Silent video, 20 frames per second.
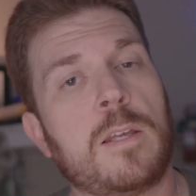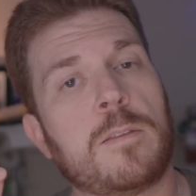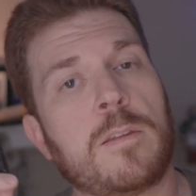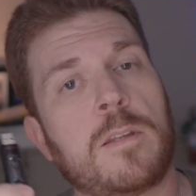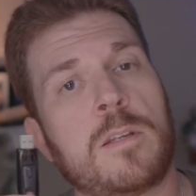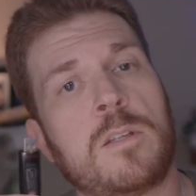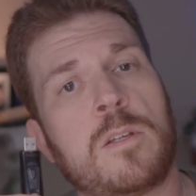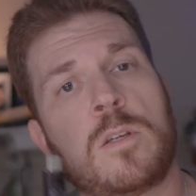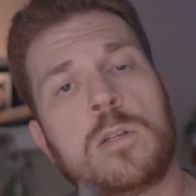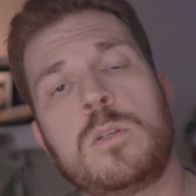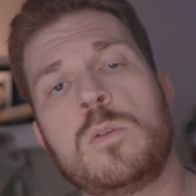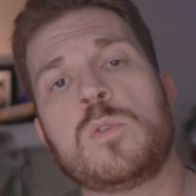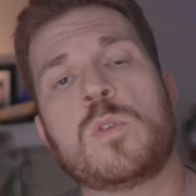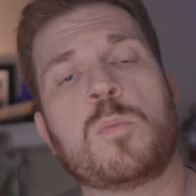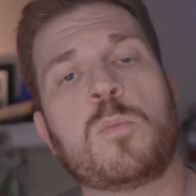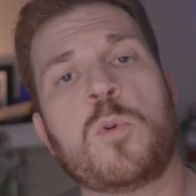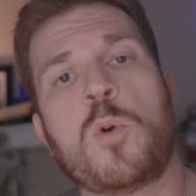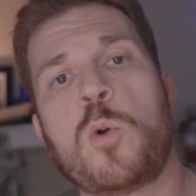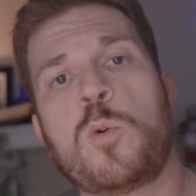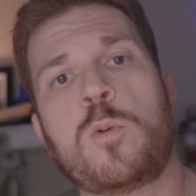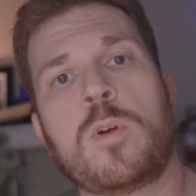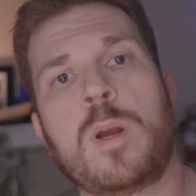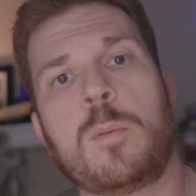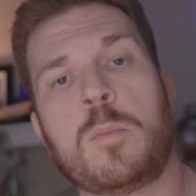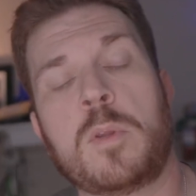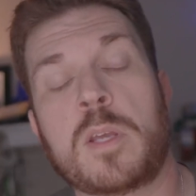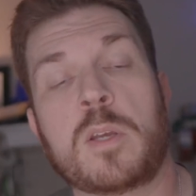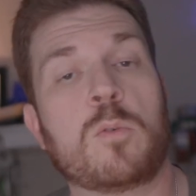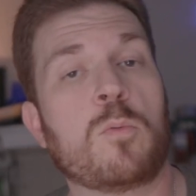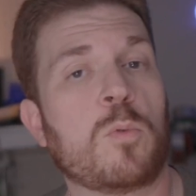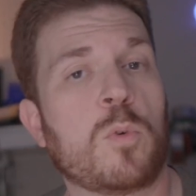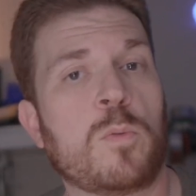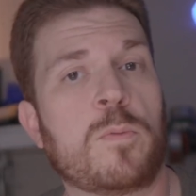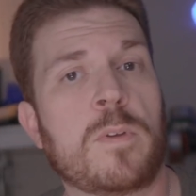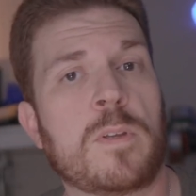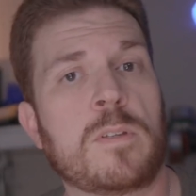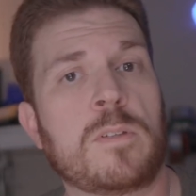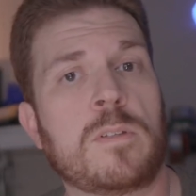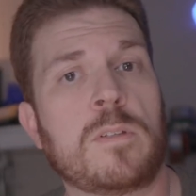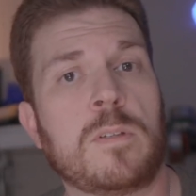And then you can use a program like
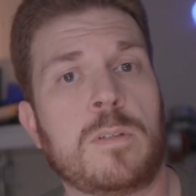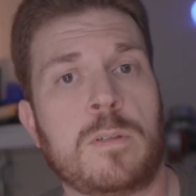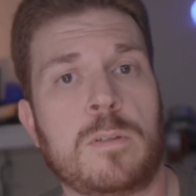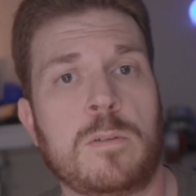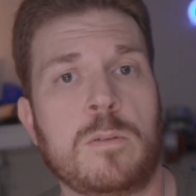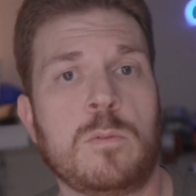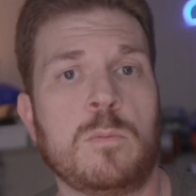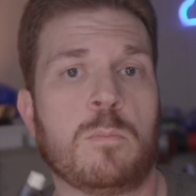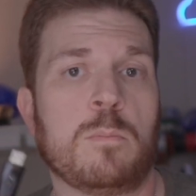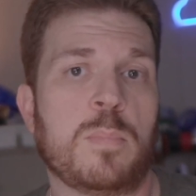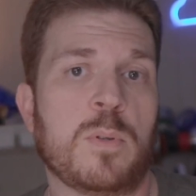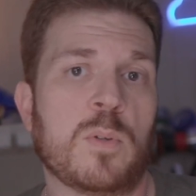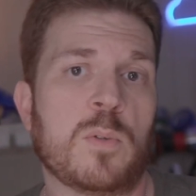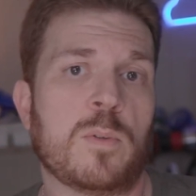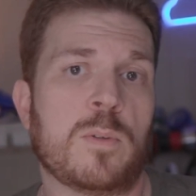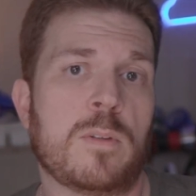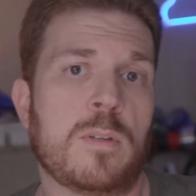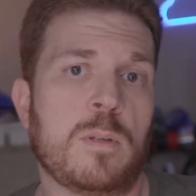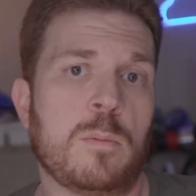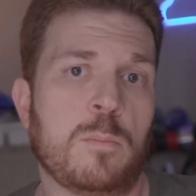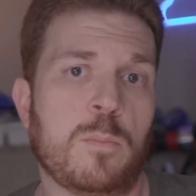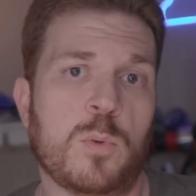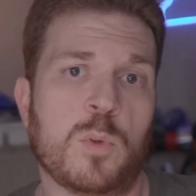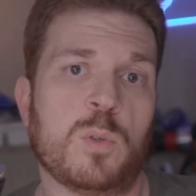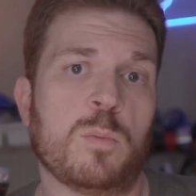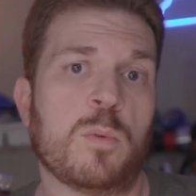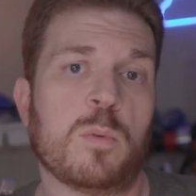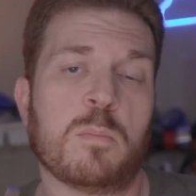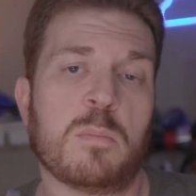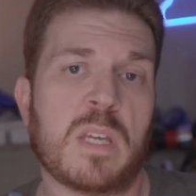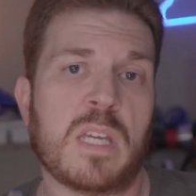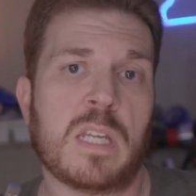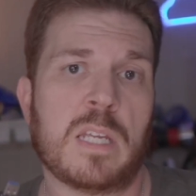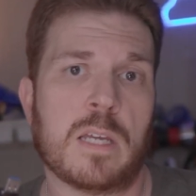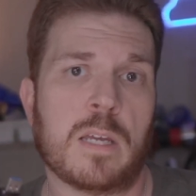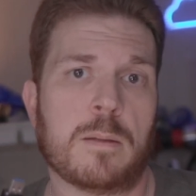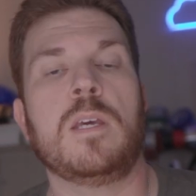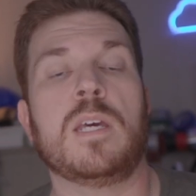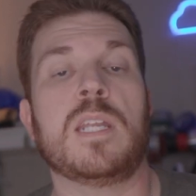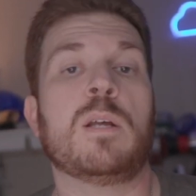Rufus to build the bootable
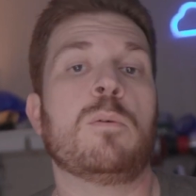media.